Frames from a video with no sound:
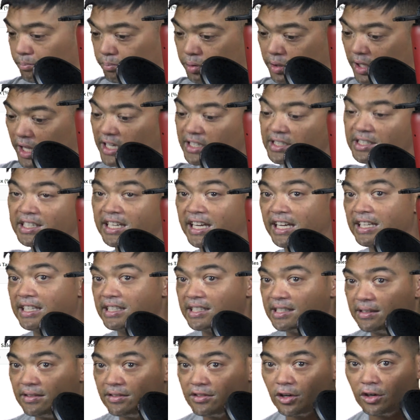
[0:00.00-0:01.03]
Plus
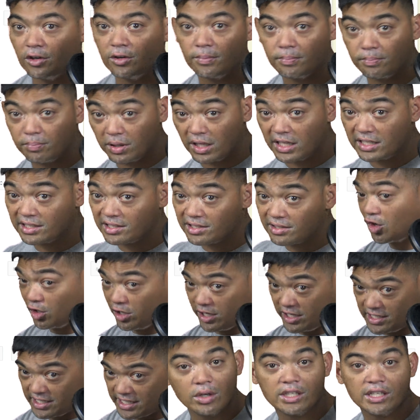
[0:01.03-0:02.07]
30,
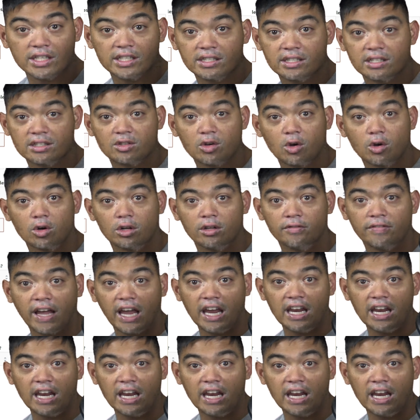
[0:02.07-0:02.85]
which is a total of